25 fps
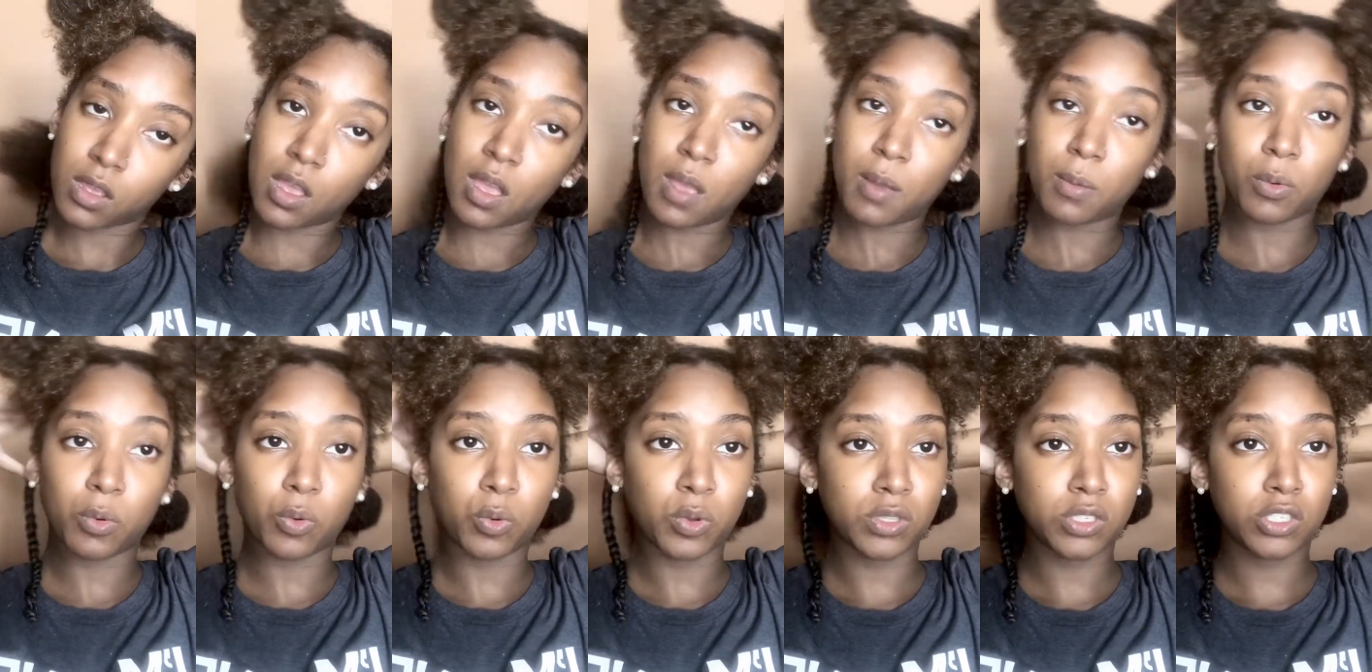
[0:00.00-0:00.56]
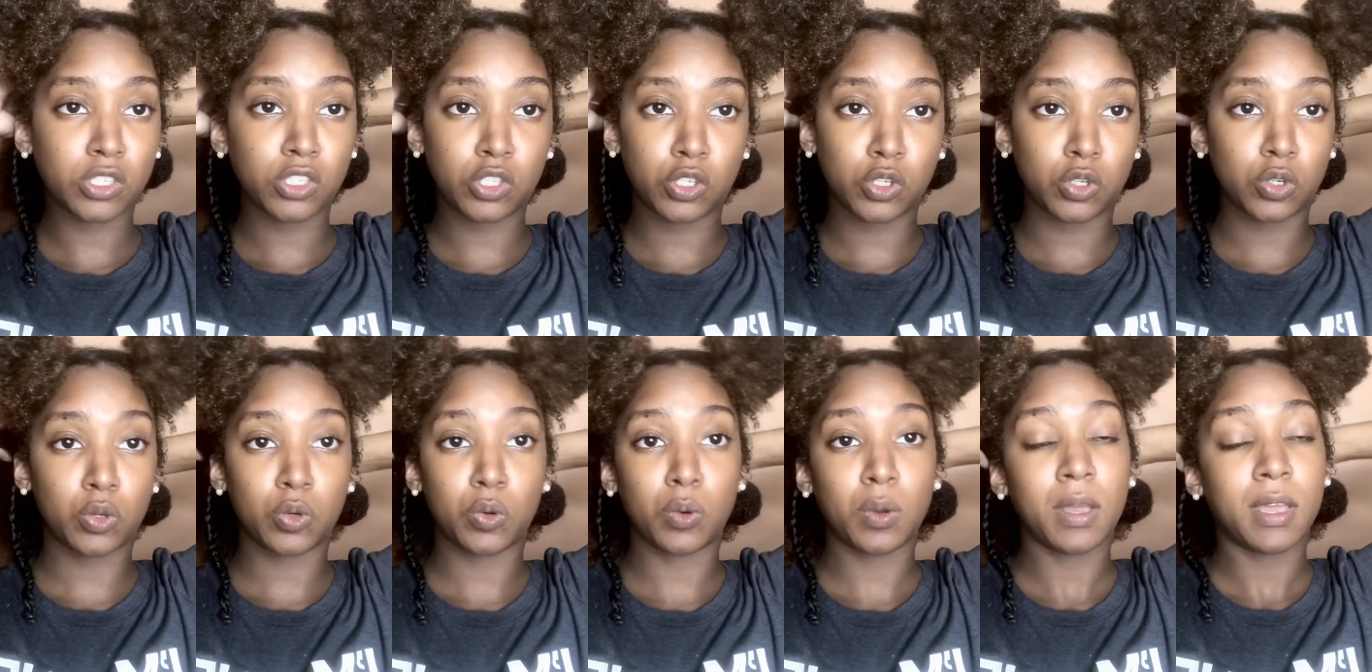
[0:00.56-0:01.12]
I'm going to
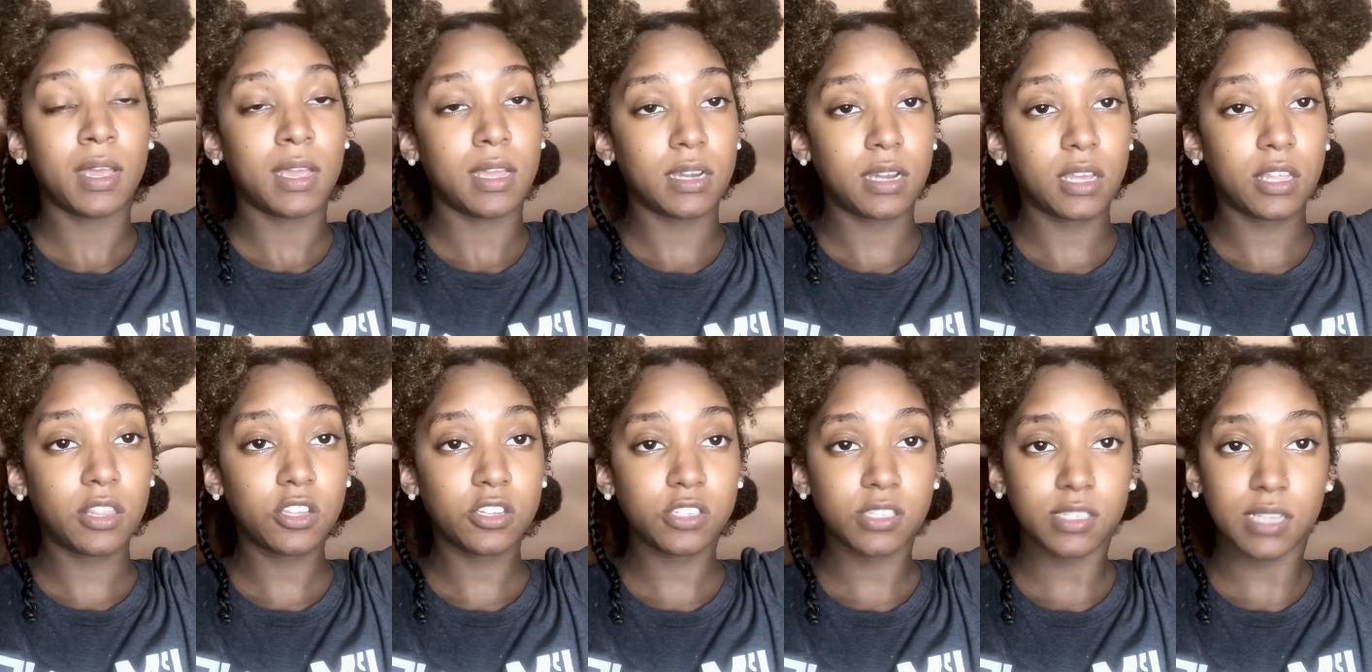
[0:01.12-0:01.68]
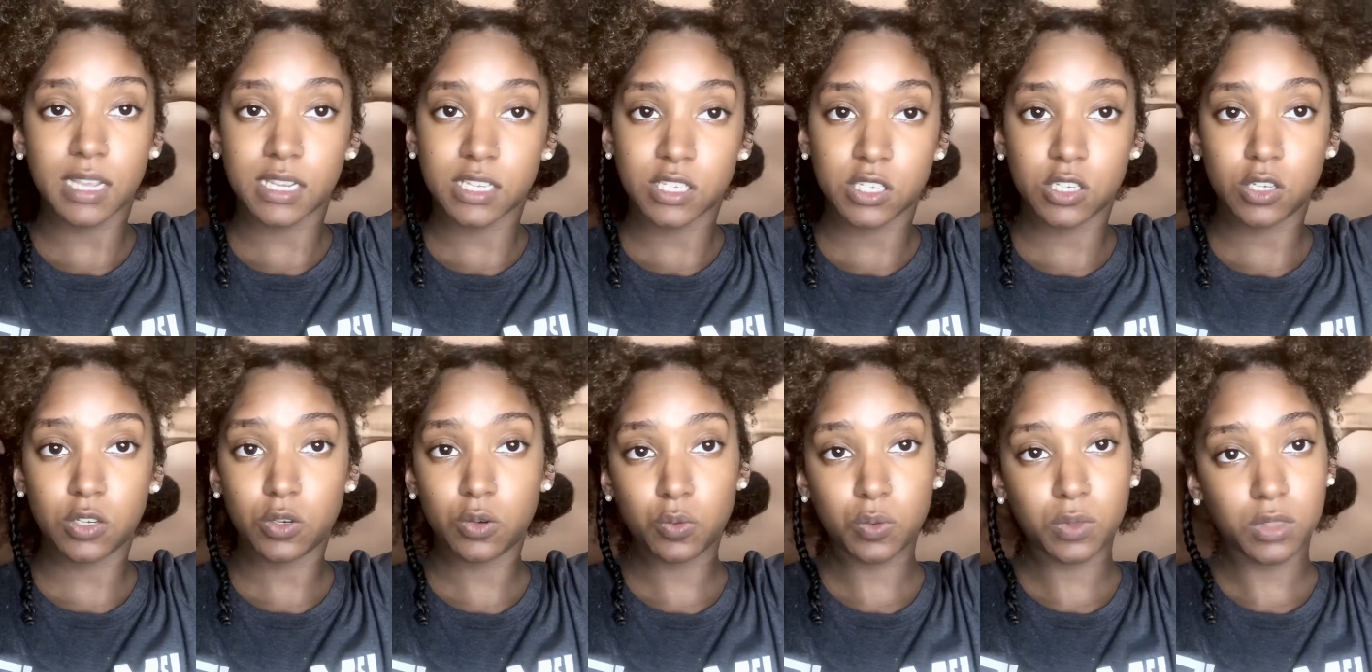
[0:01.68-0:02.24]
do another
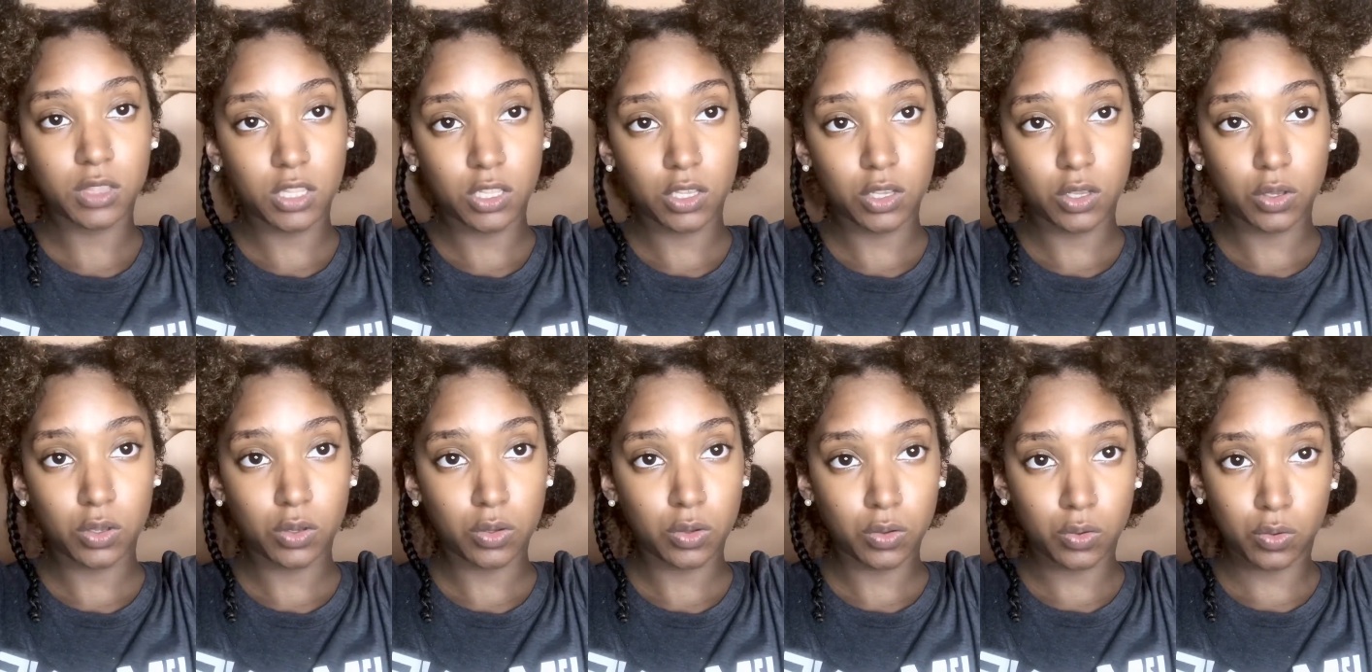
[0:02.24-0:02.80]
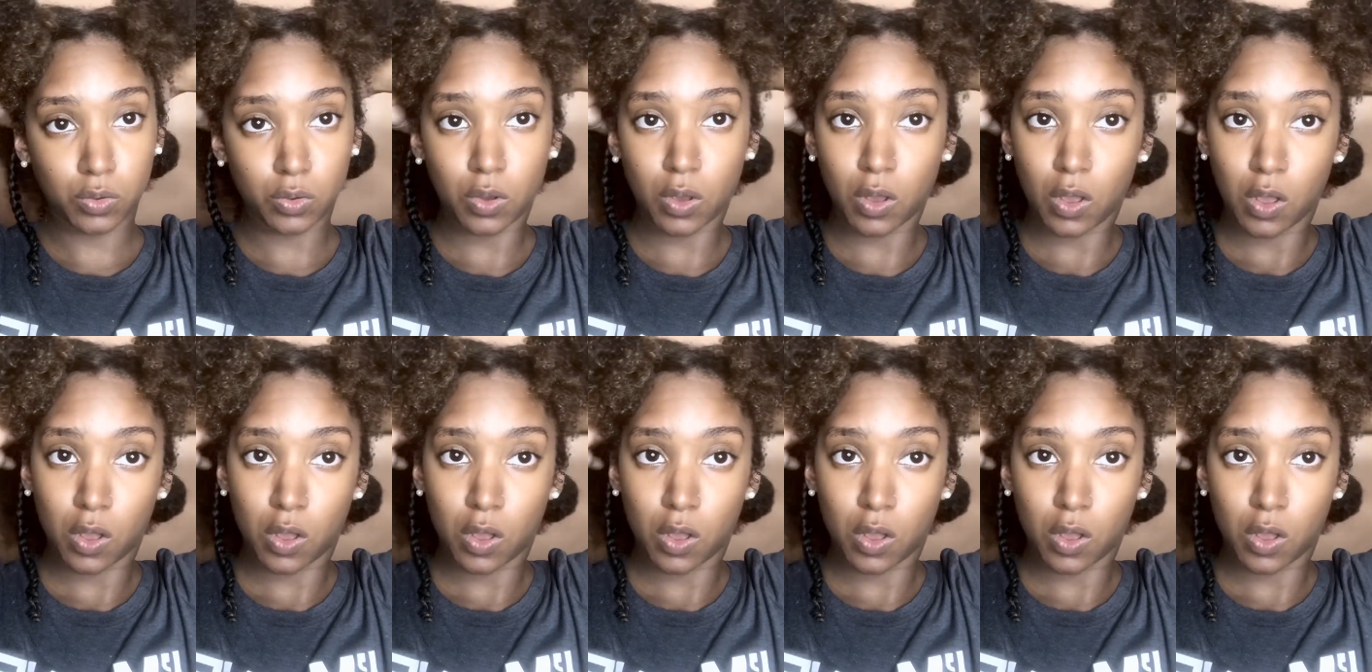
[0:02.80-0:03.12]
section with you.